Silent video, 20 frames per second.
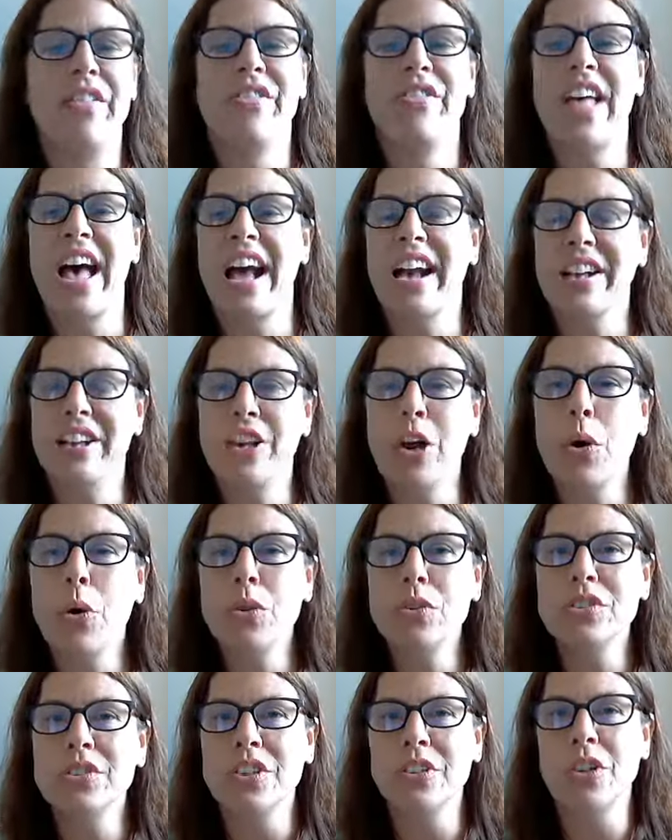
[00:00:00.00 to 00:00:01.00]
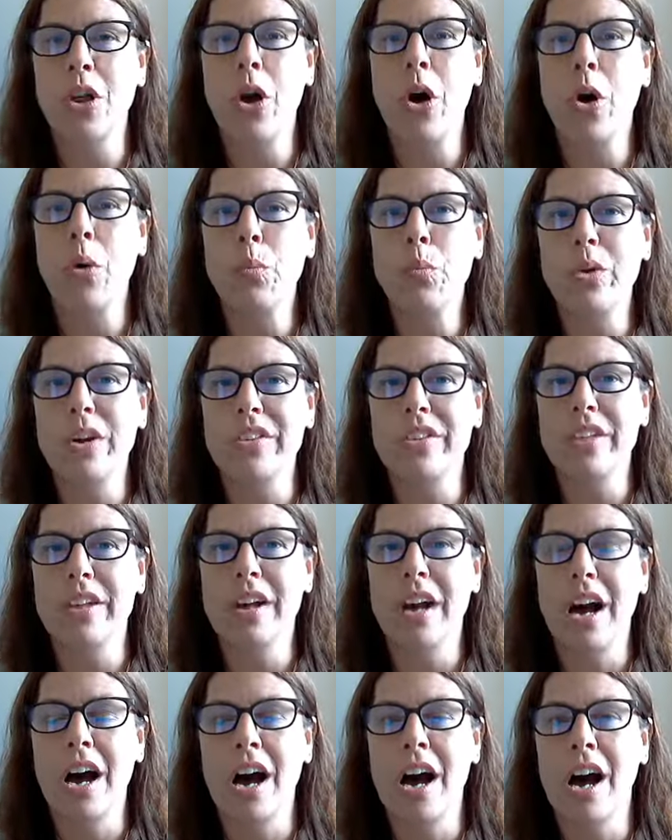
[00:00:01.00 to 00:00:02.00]
that goes along with
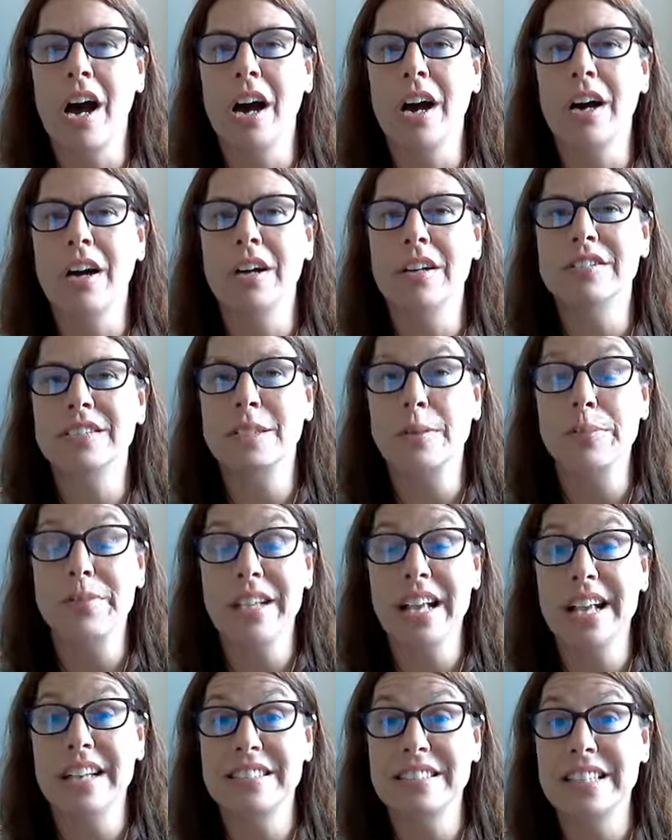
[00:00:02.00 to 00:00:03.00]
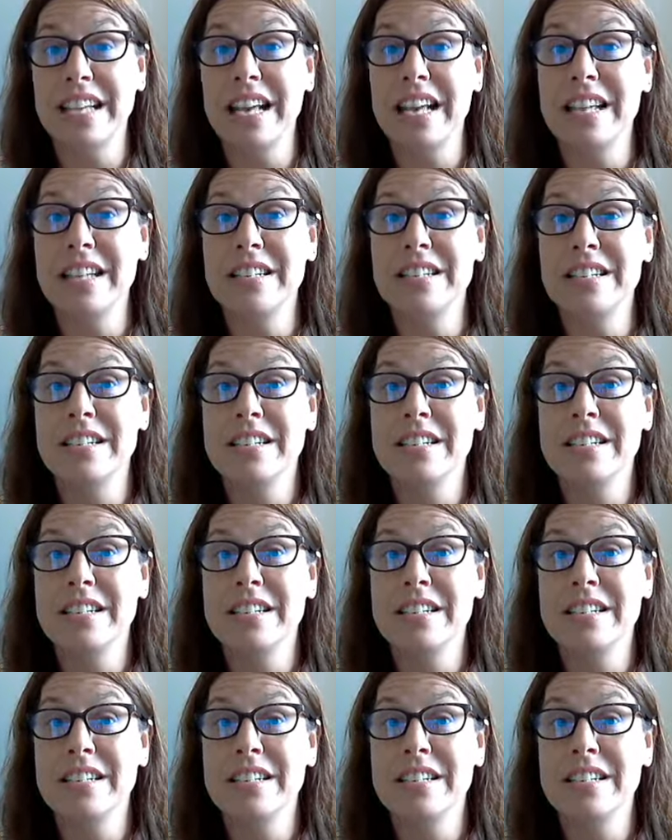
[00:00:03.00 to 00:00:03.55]
uh, something I said